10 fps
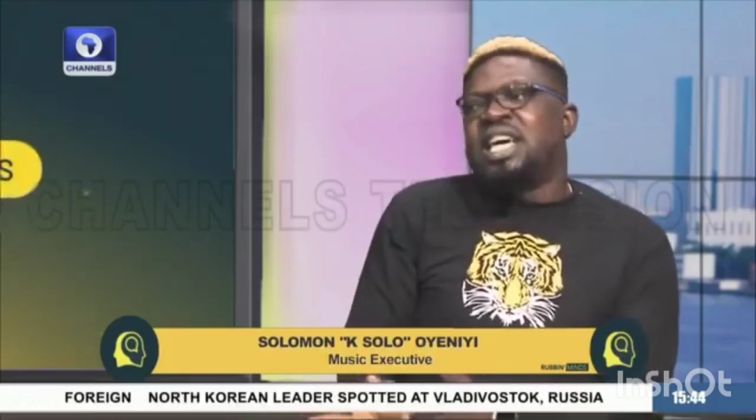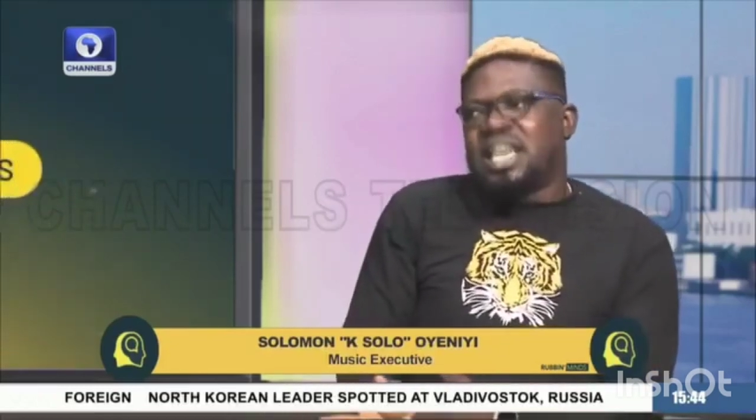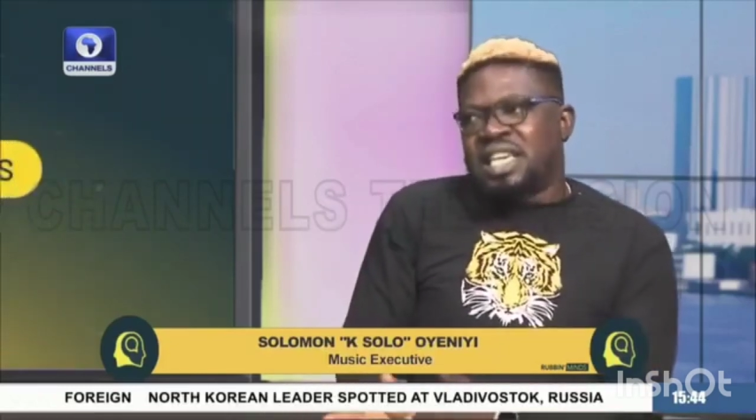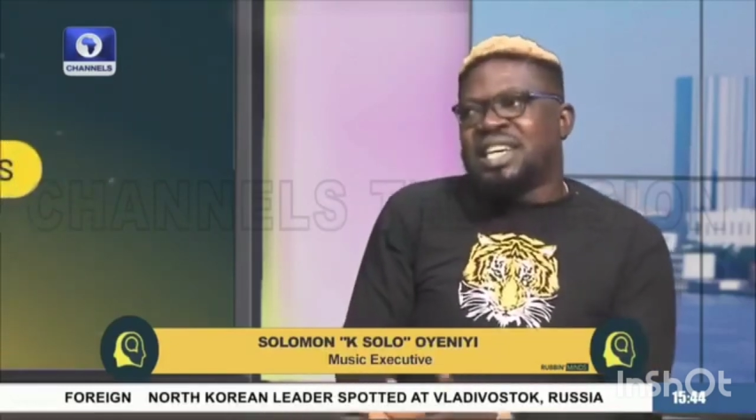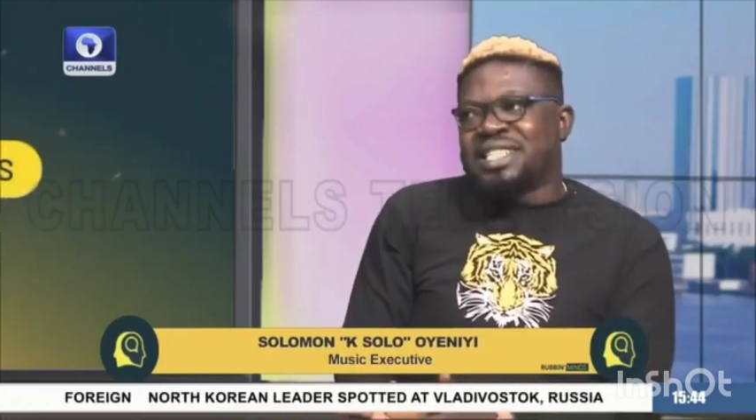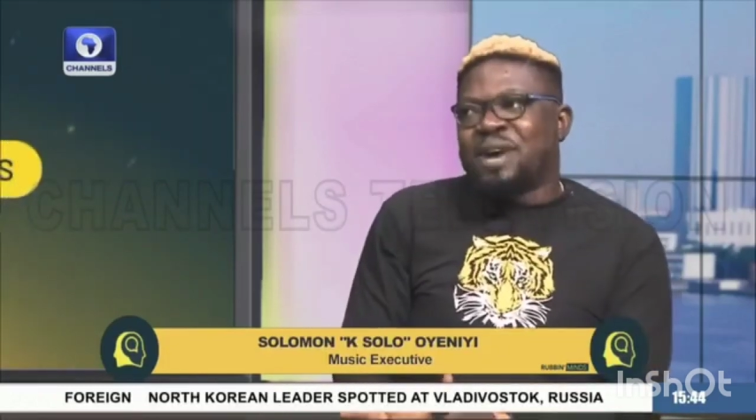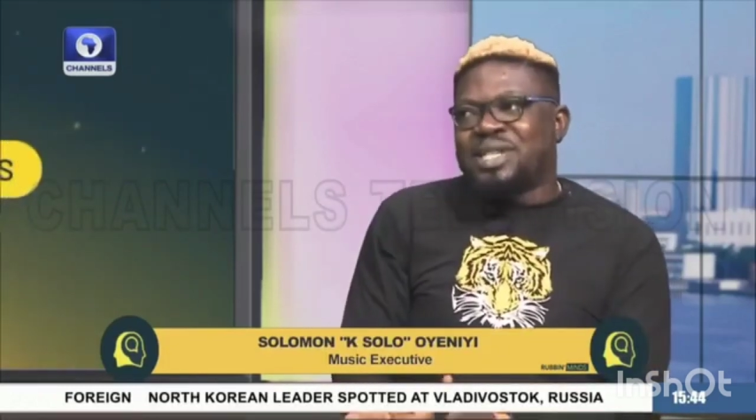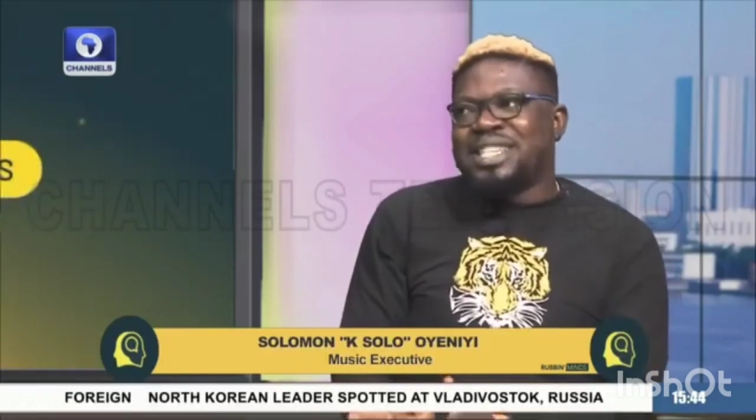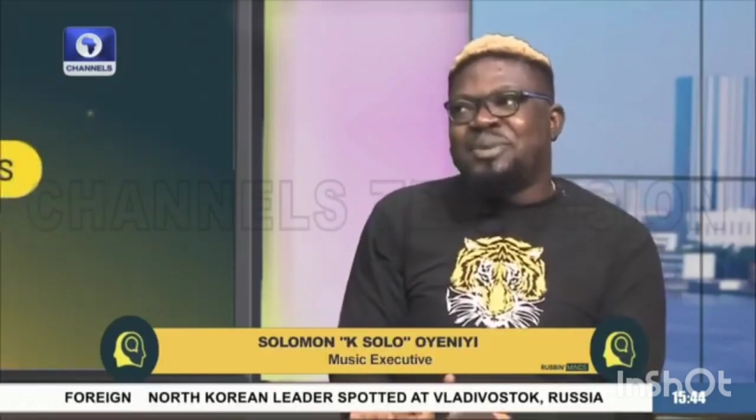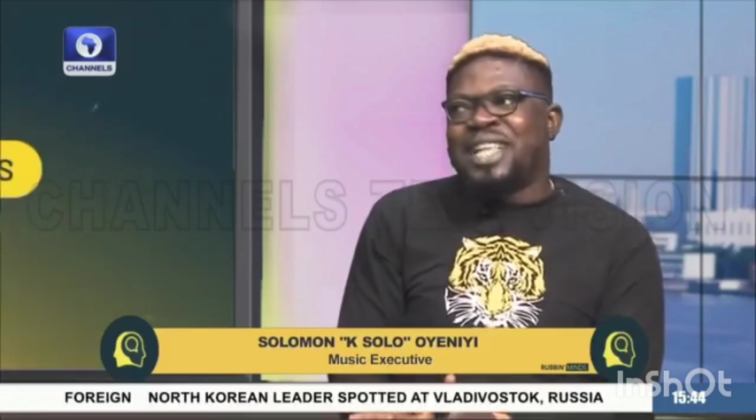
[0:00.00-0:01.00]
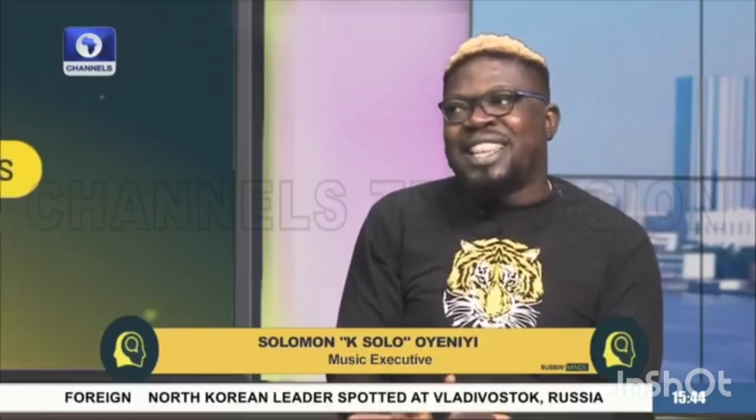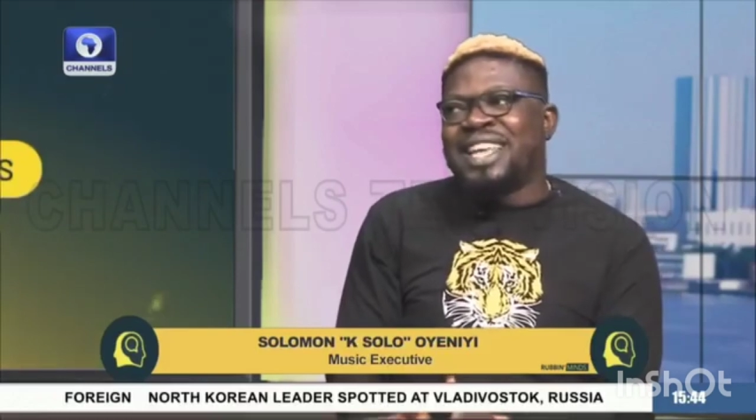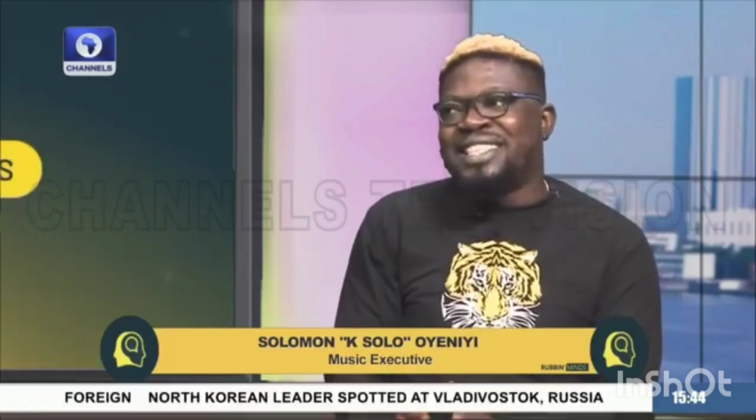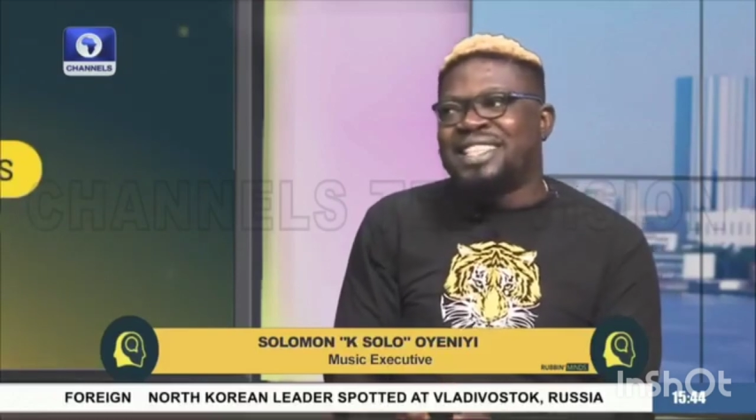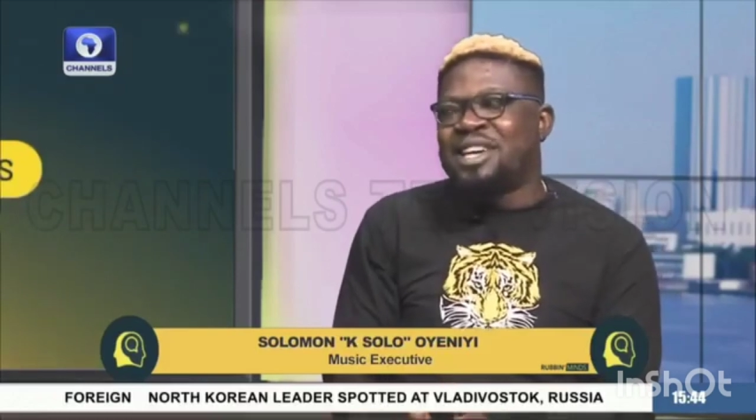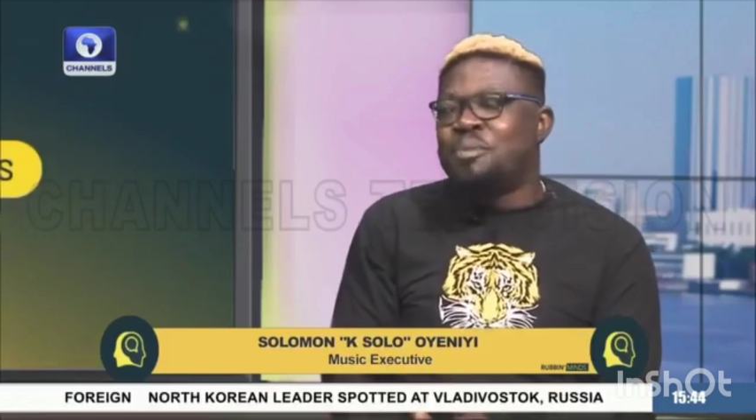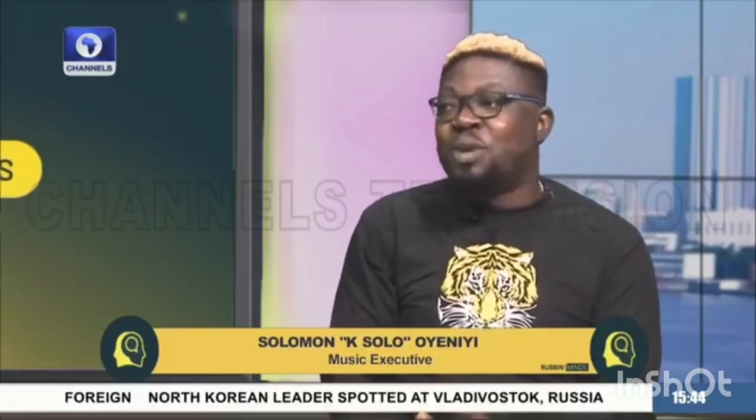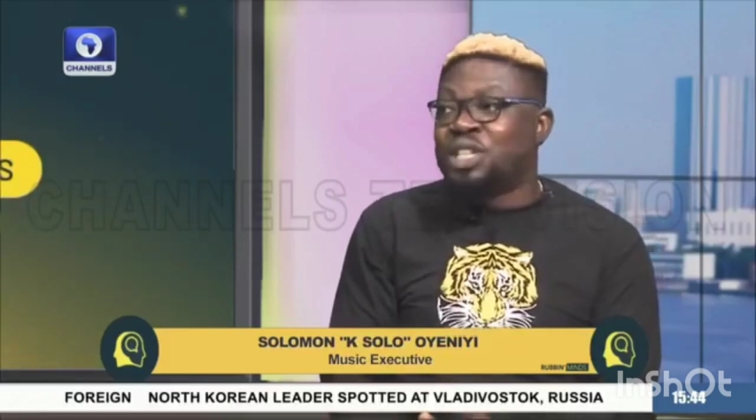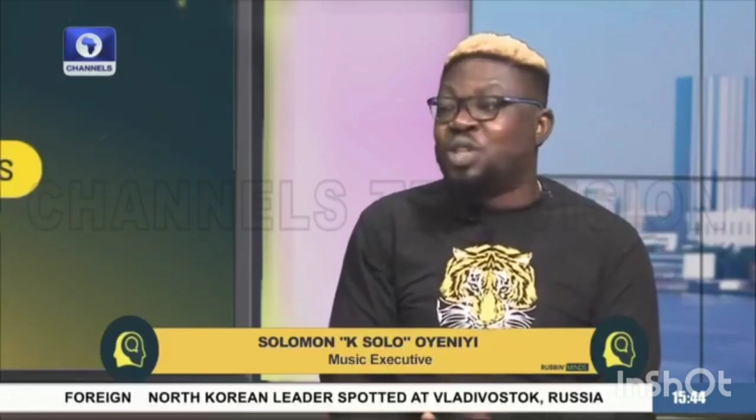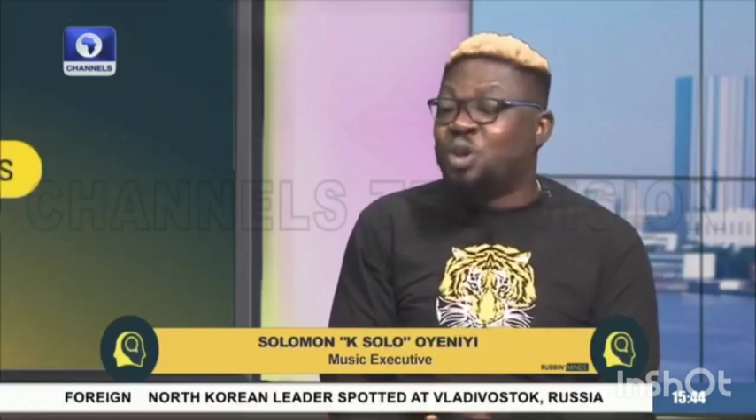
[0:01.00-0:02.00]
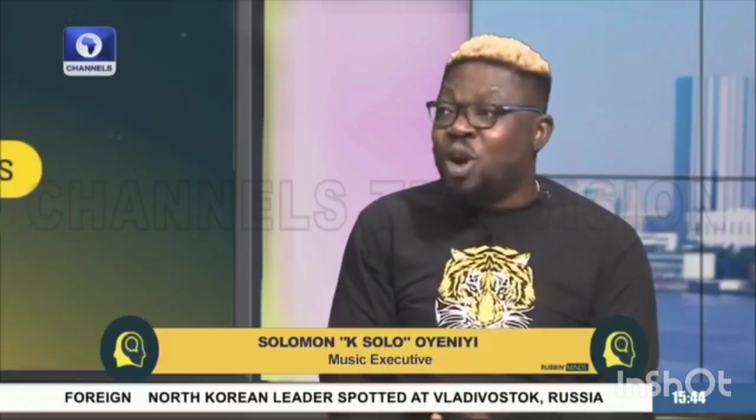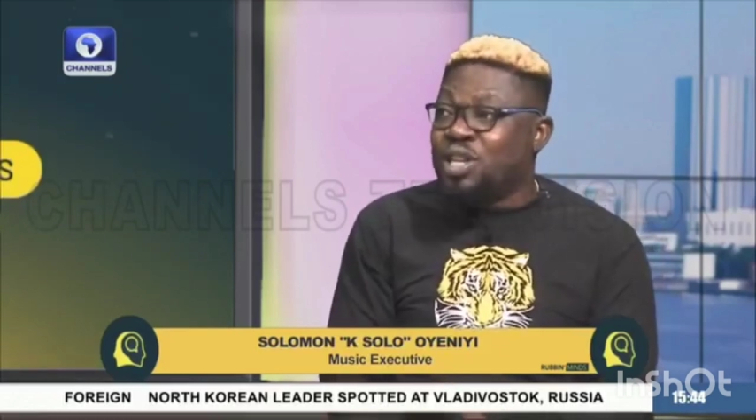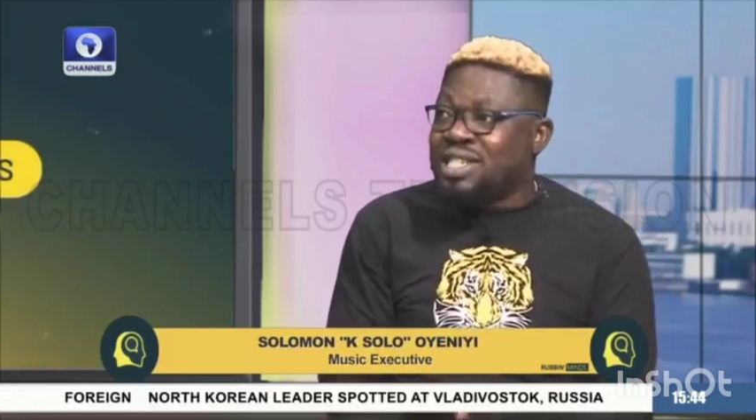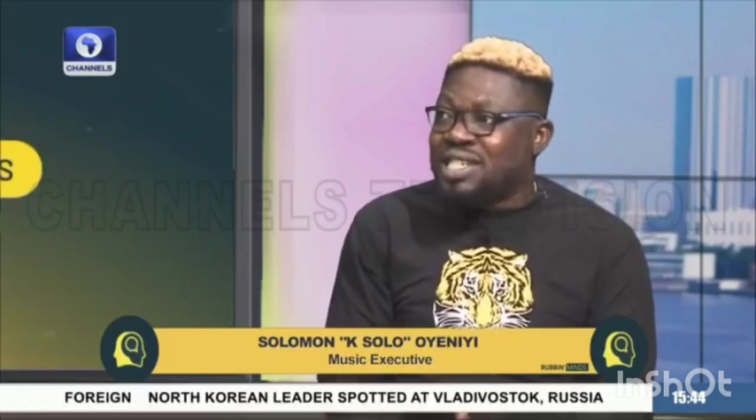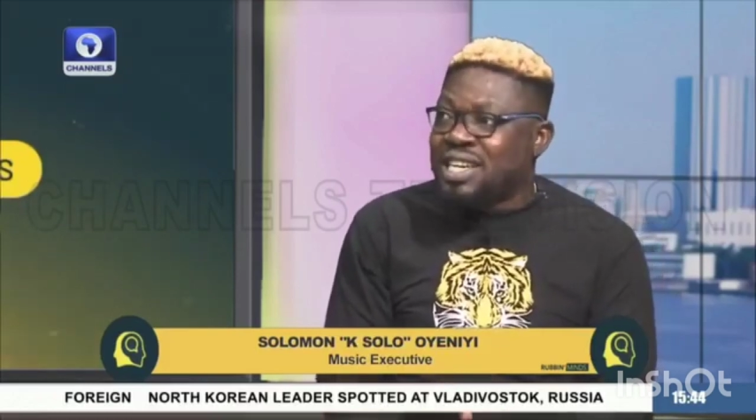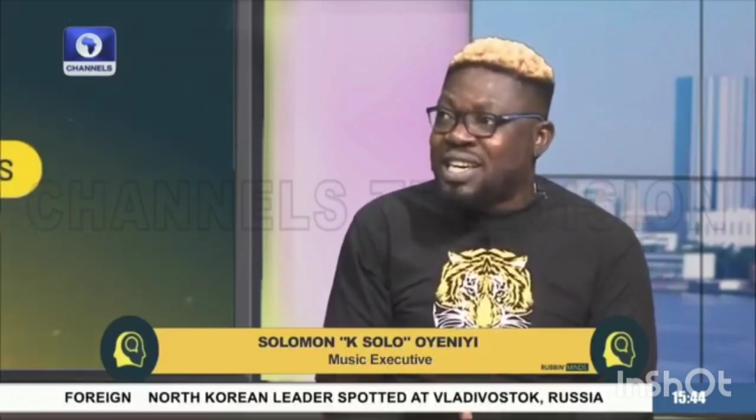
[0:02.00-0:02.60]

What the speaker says: Yes, I'll say it's been alleged. But you know what?